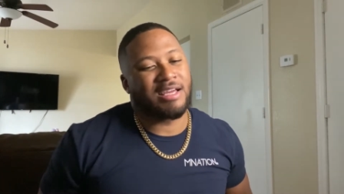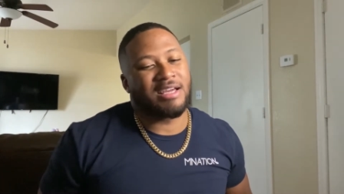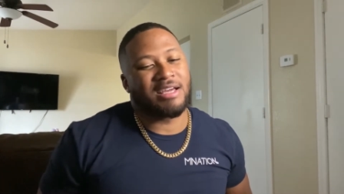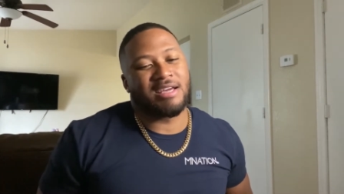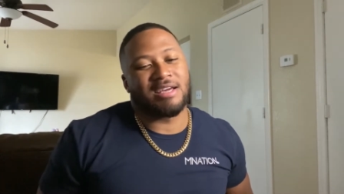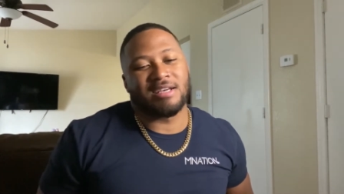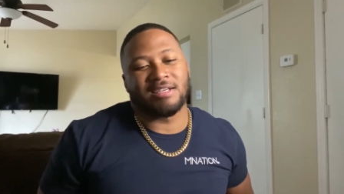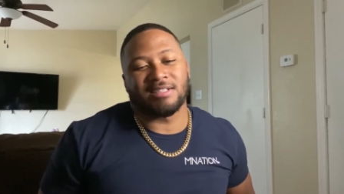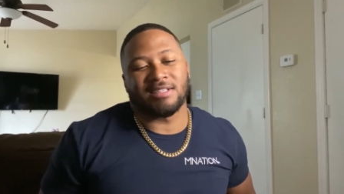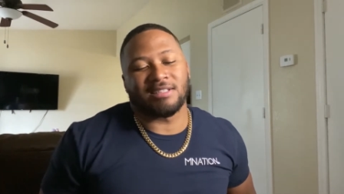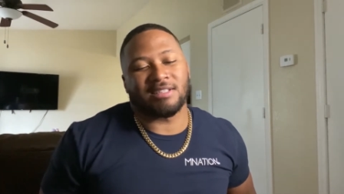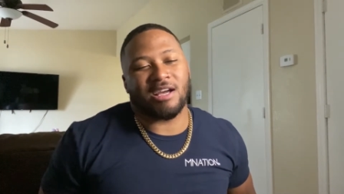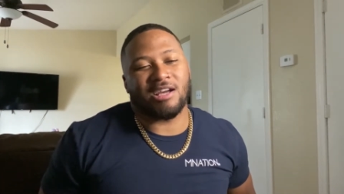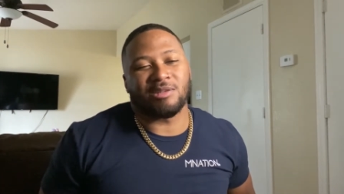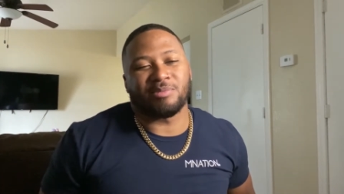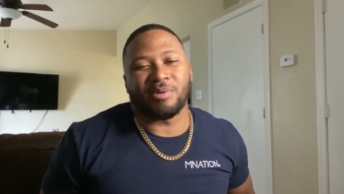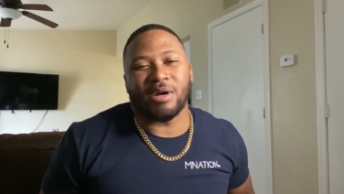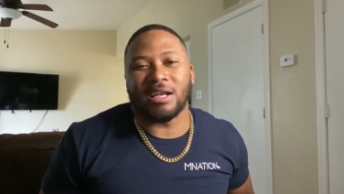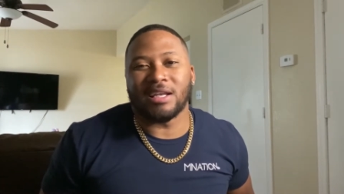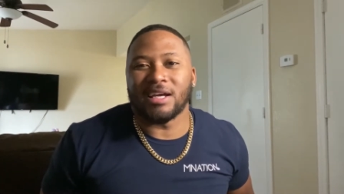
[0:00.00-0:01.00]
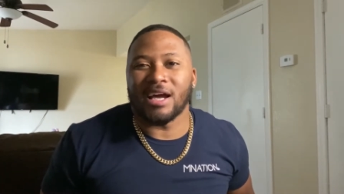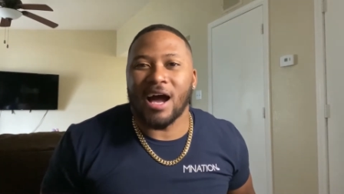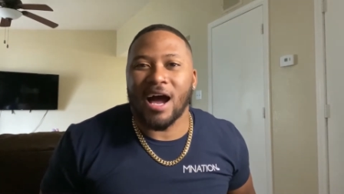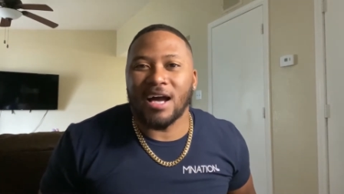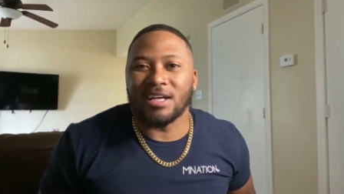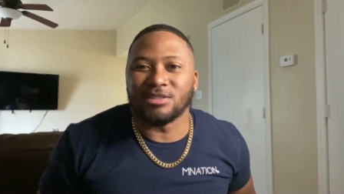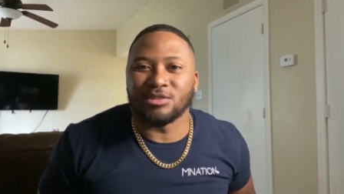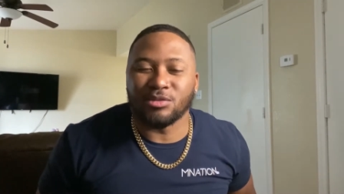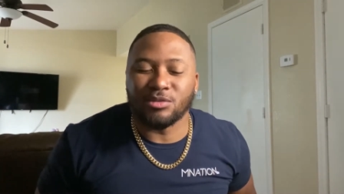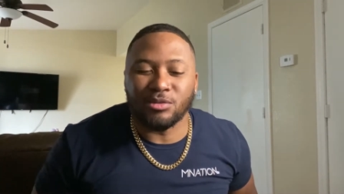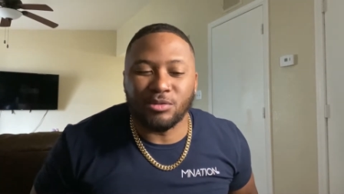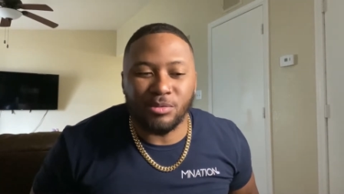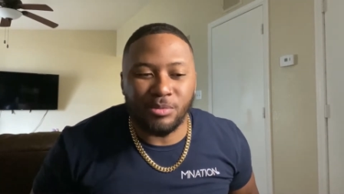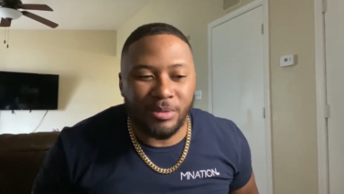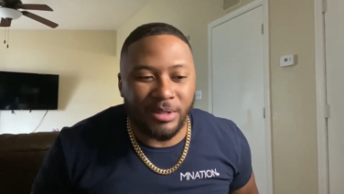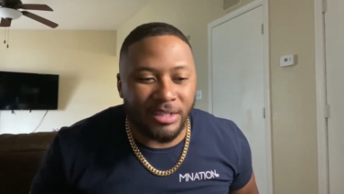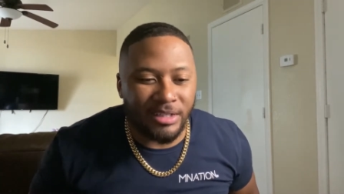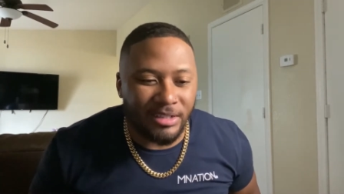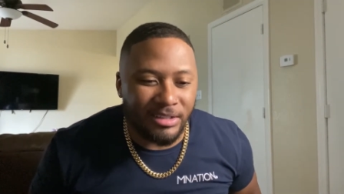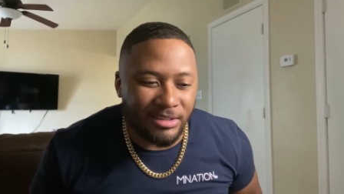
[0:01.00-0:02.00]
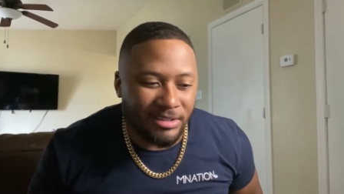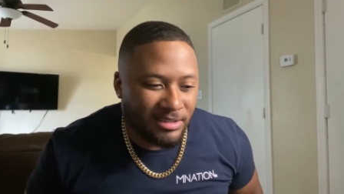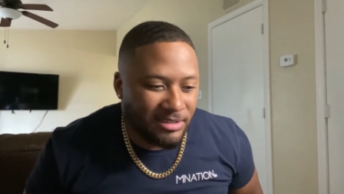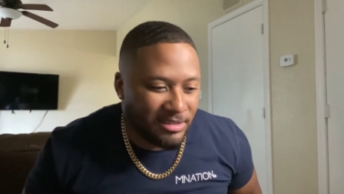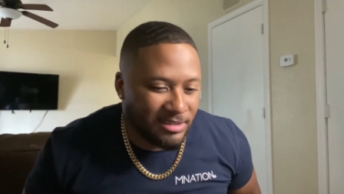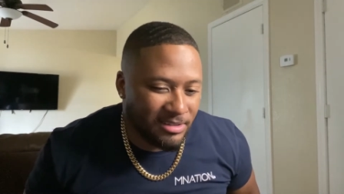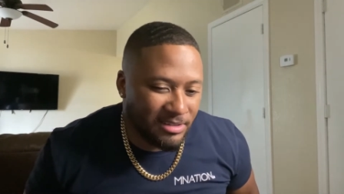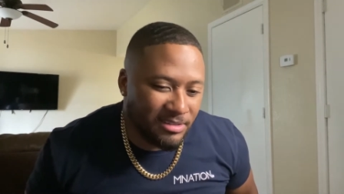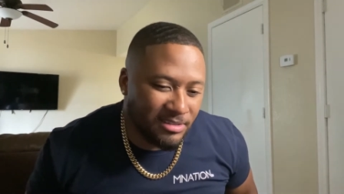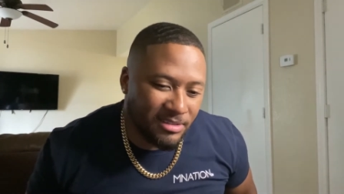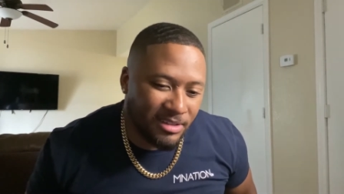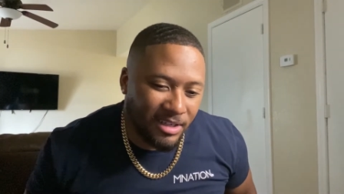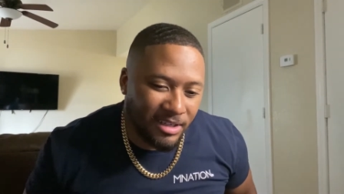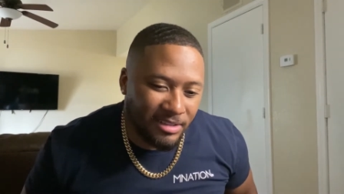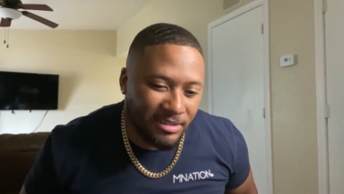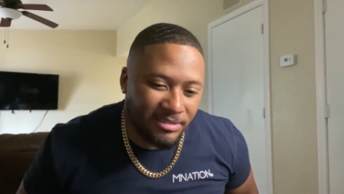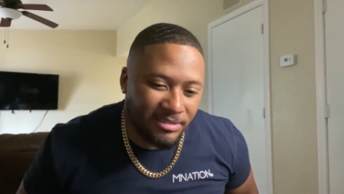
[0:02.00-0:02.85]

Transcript: since I was probably in high school, man. Like